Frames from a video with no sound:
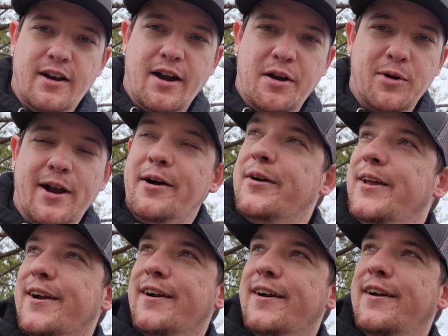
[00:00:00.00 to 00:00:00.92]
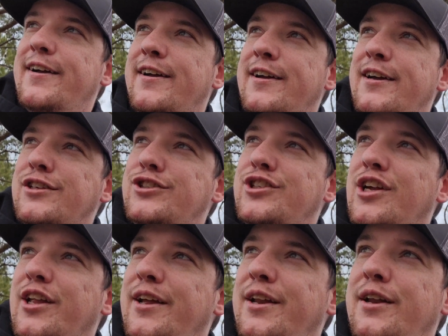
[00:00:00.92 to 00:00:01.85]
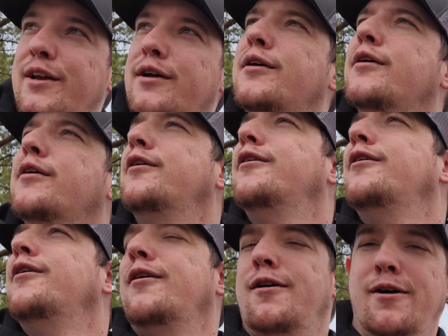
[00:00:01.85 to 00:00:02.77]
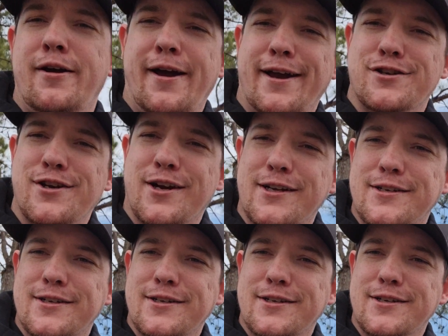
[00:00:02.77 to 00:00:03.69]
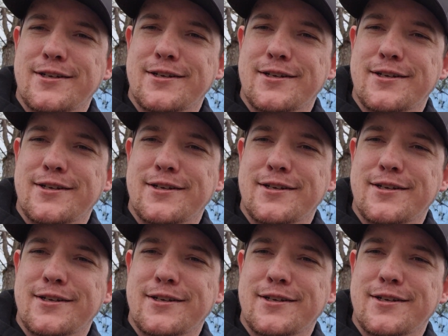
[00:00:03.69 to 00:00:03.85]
All right, we're out here chilling. Hey, check this out.